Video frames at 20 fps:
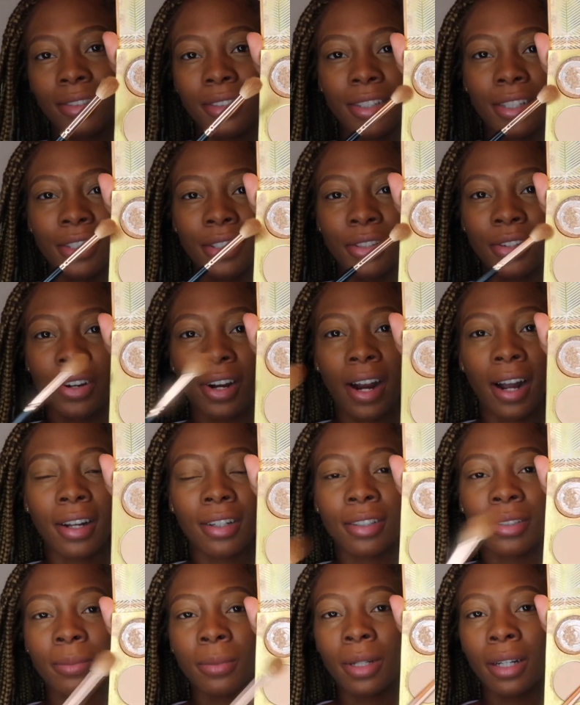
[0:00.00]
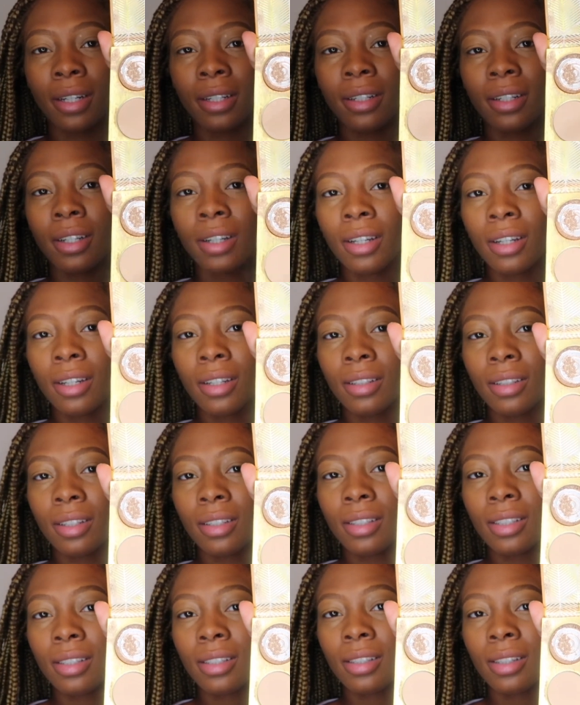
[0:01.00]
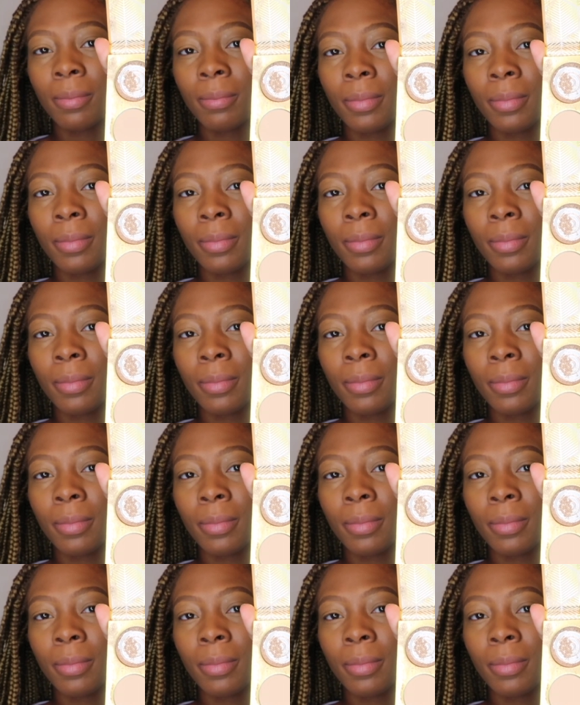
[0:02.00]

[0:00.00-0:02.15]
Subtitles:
this cracked, but this is the